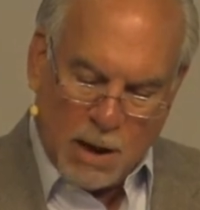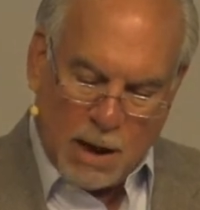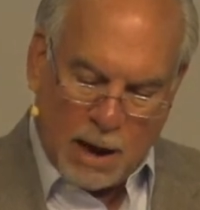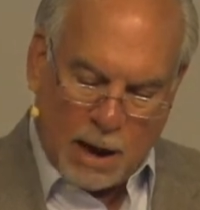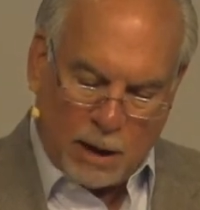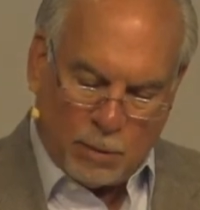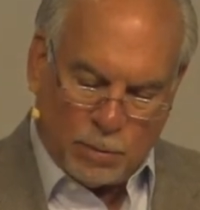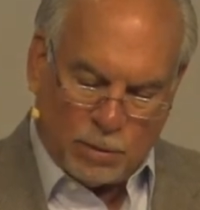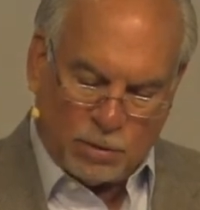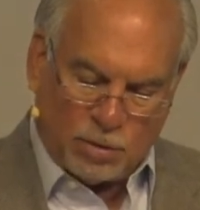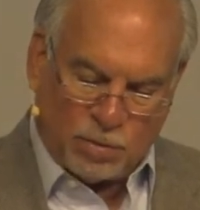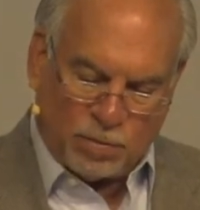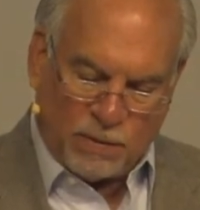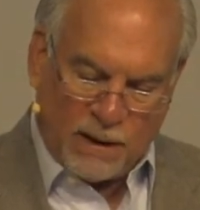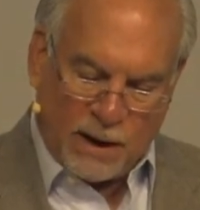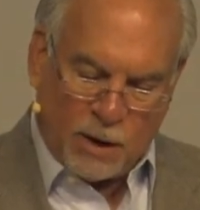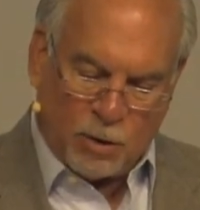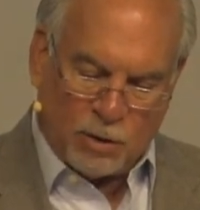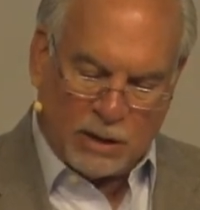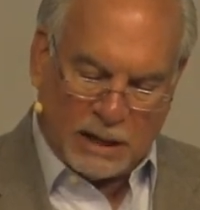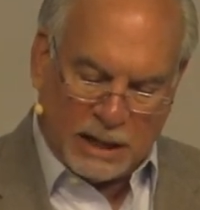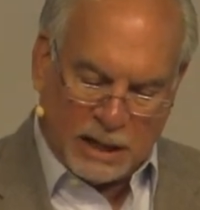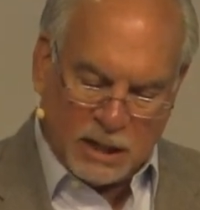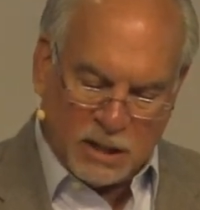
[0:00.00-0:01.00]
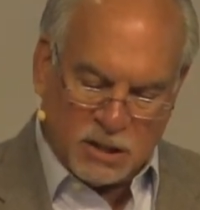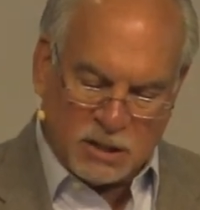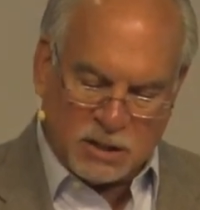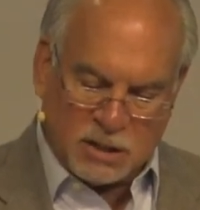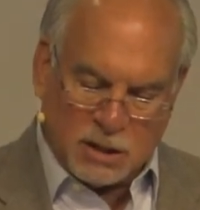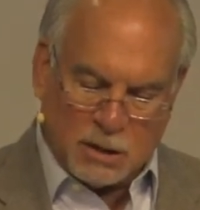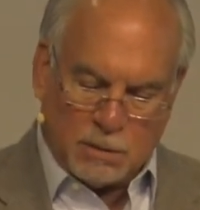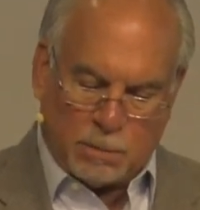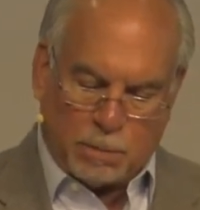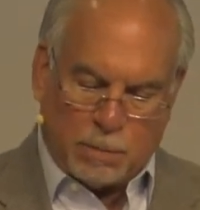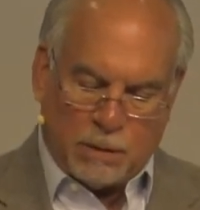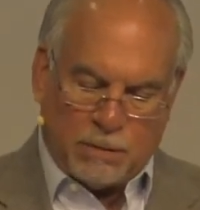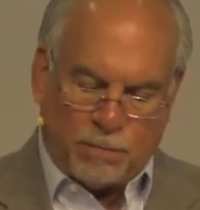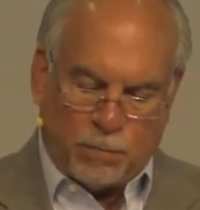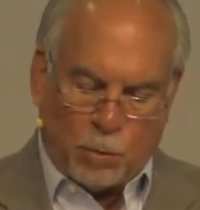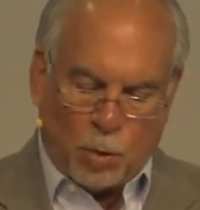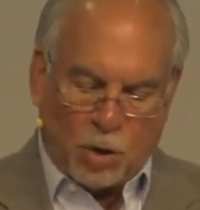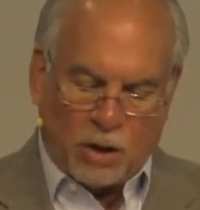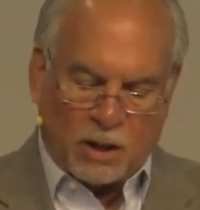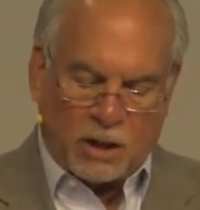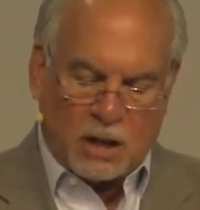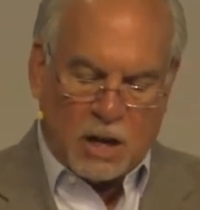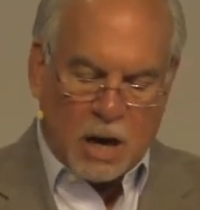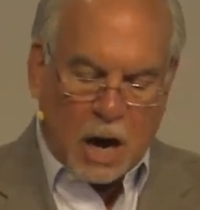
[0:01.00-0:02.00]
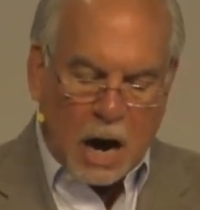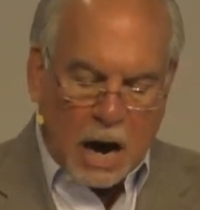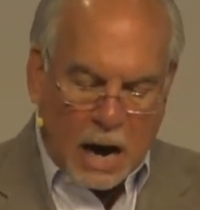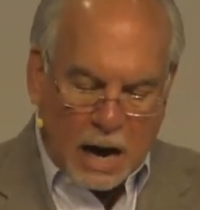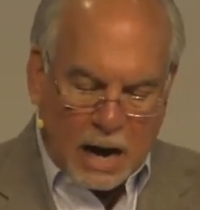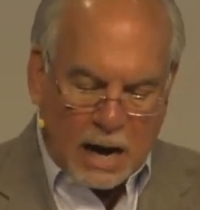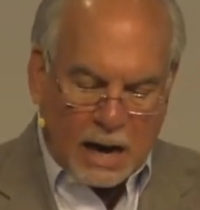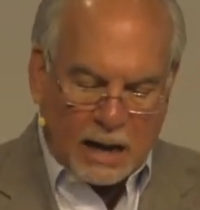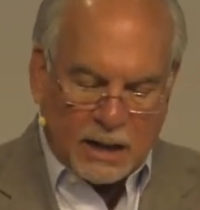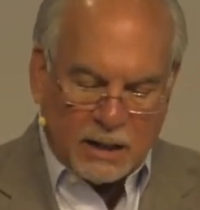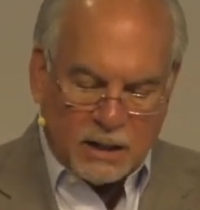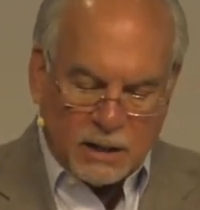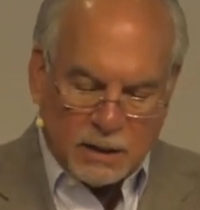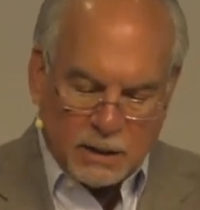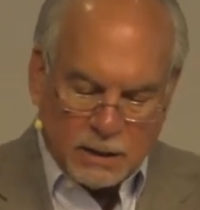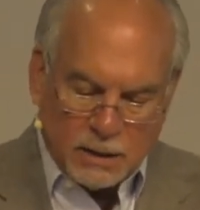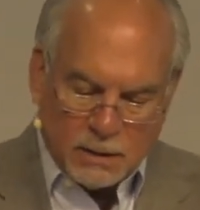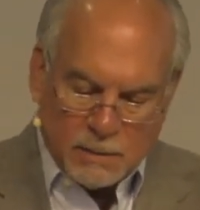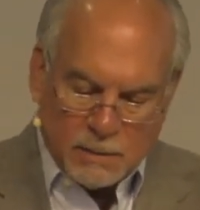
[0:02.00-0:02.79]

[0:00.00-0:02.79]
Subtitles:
I was found innocent before God